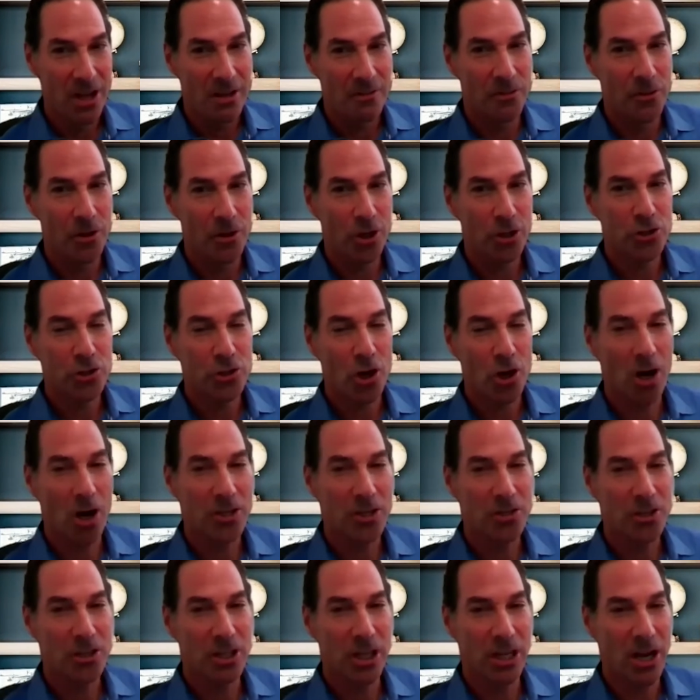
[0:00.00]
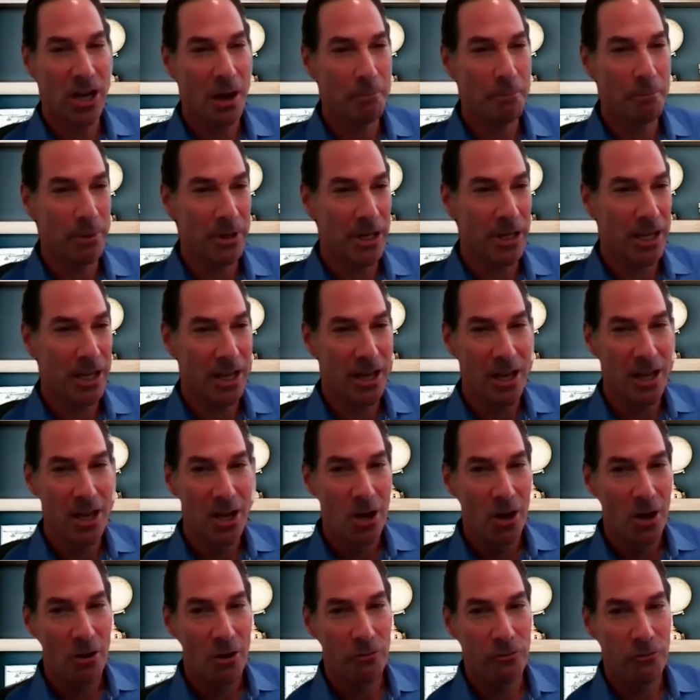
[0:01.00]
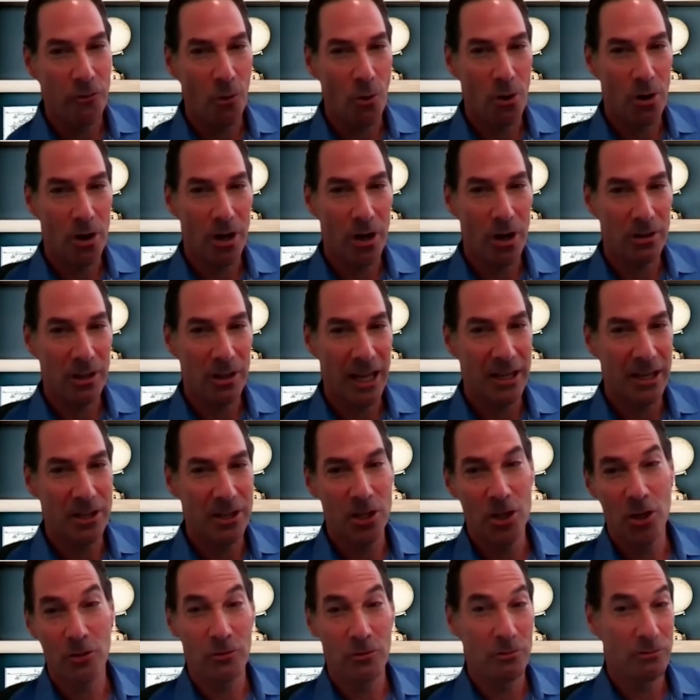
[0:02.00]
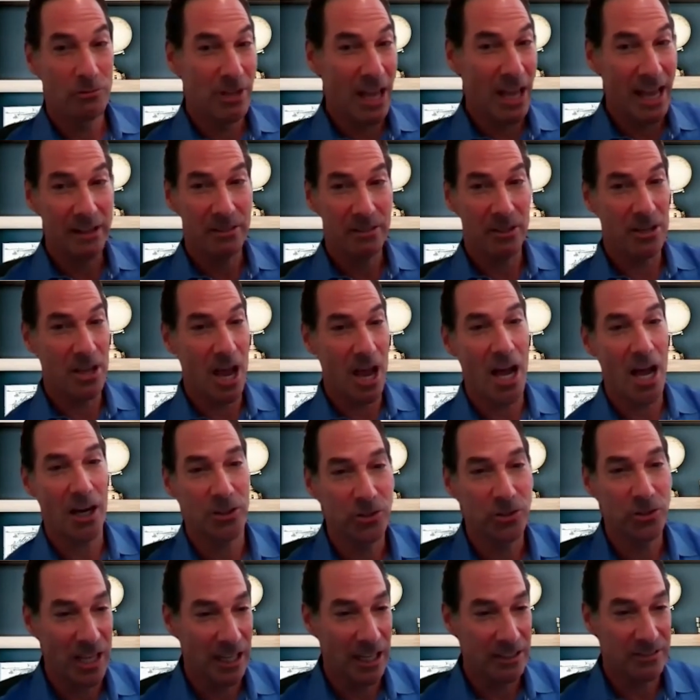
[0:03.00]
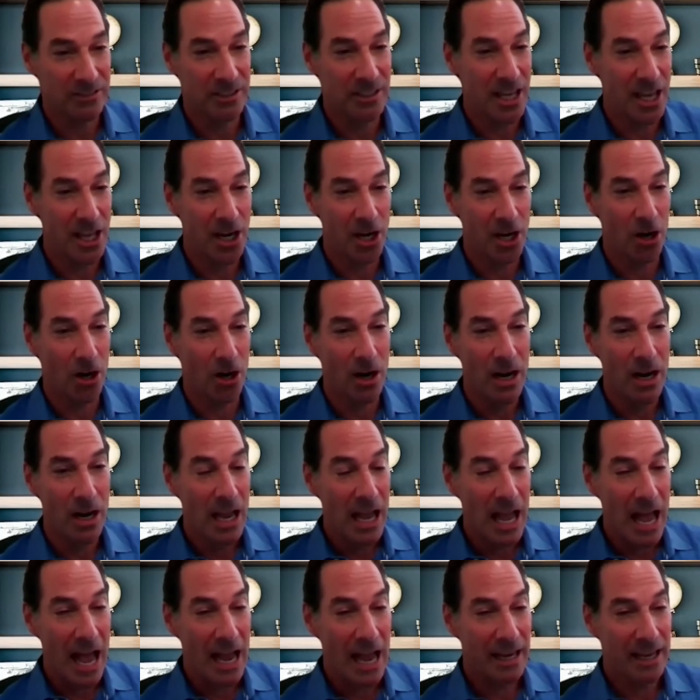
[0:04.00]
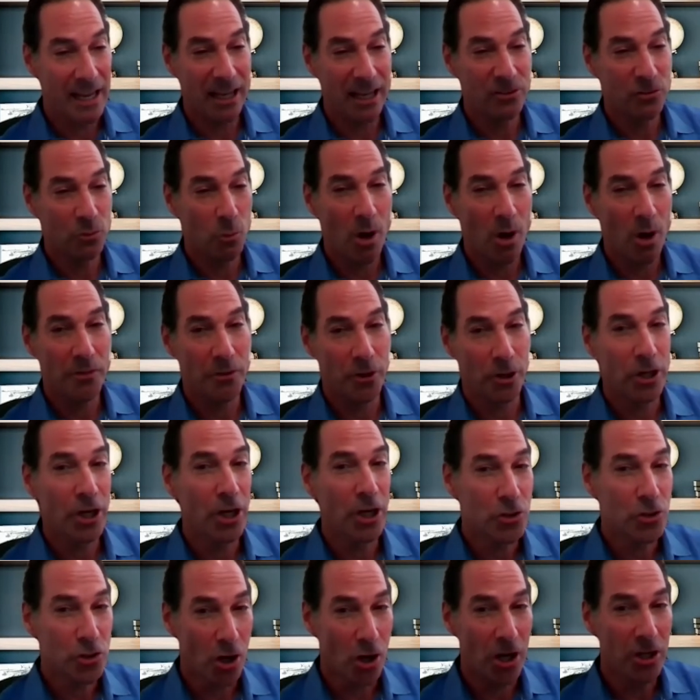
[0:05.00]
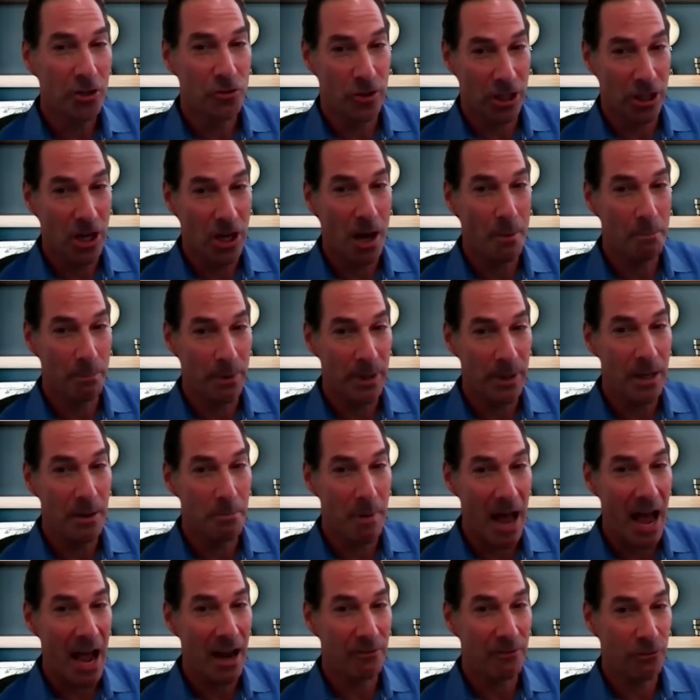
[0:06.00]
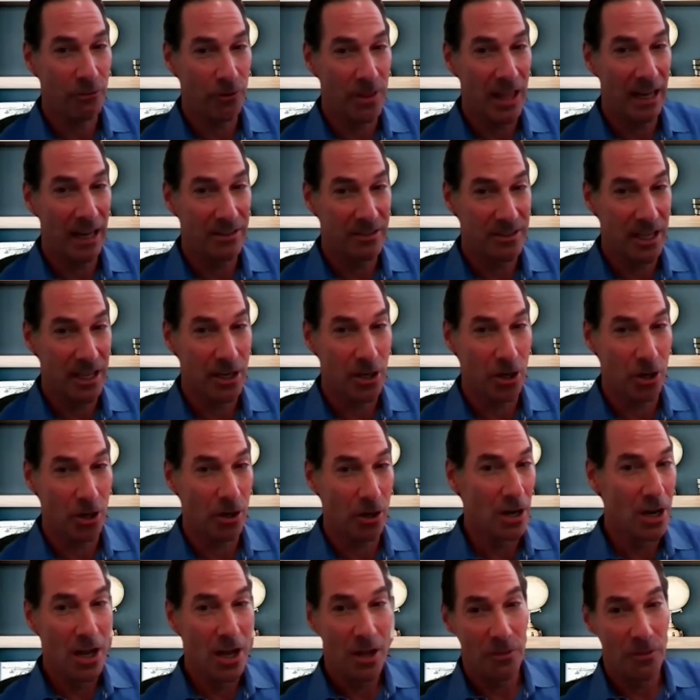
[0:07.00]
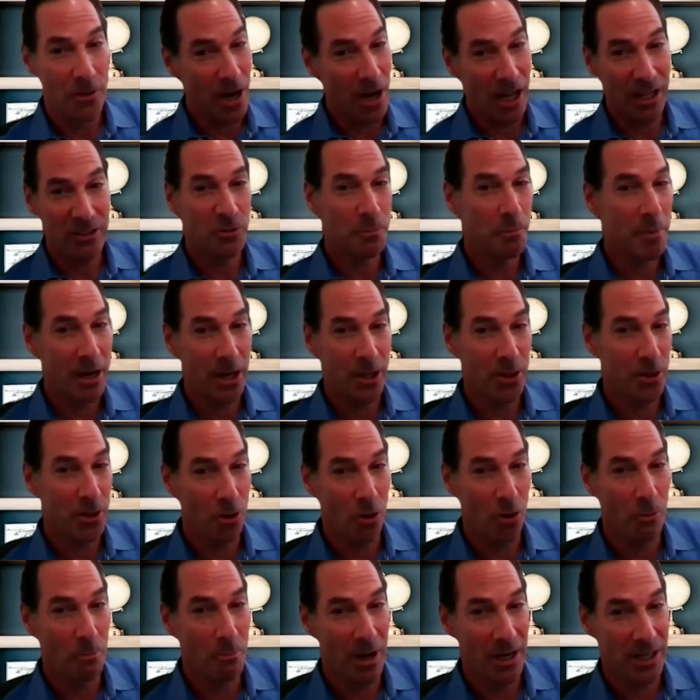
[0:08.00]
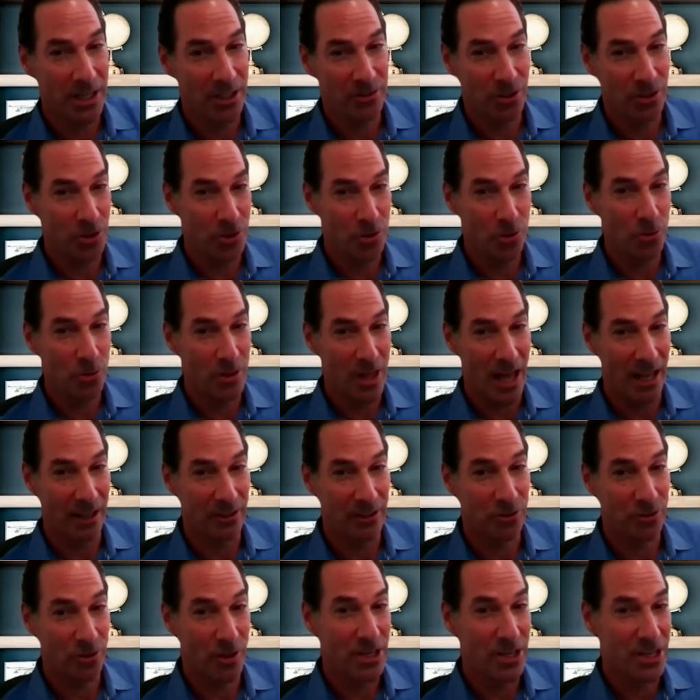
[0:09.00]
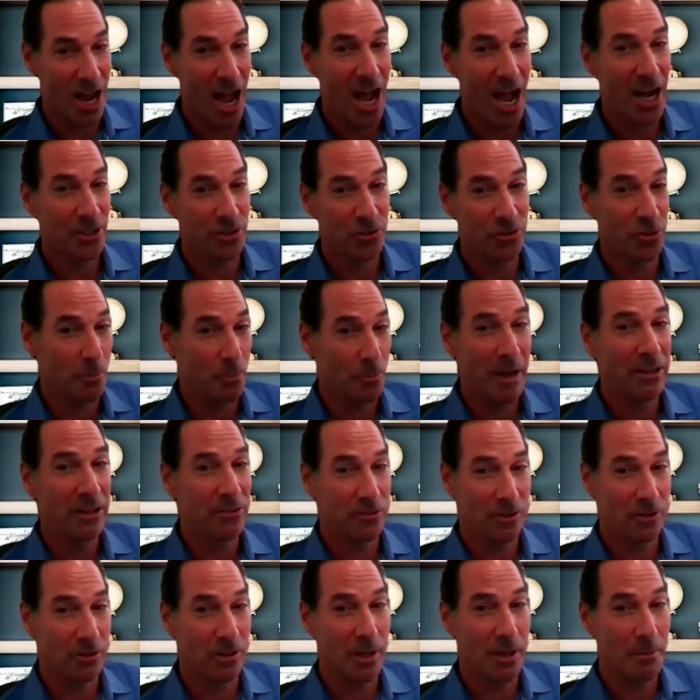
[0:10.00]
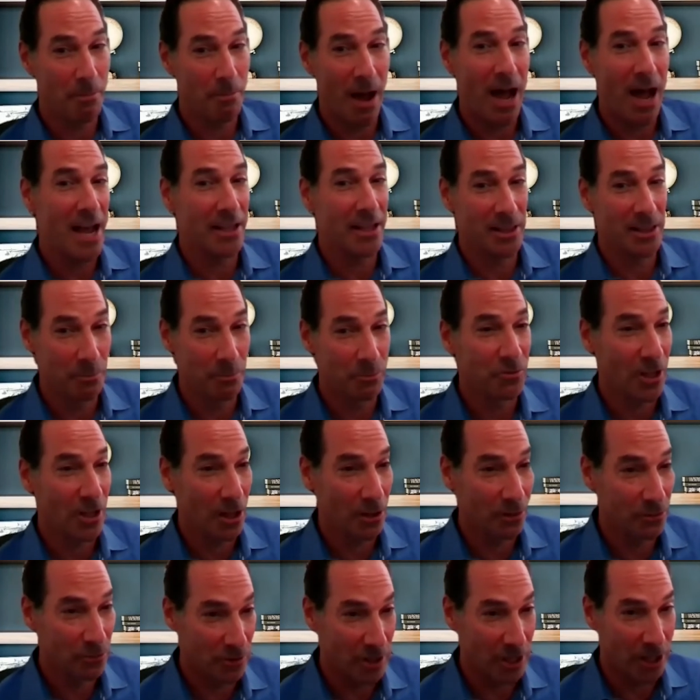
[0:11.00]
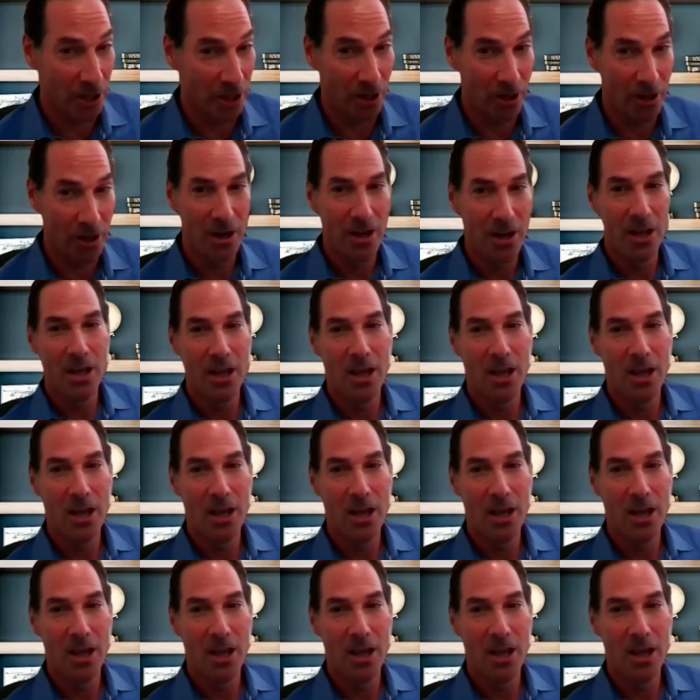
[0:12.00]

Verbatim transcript: They're charging the company for, like, you take the doctors out to dinner, and guess what? They're going to charge the company back for that dinner. They're not spending their own money to do that. So the doctors are basically buying themselves dinner.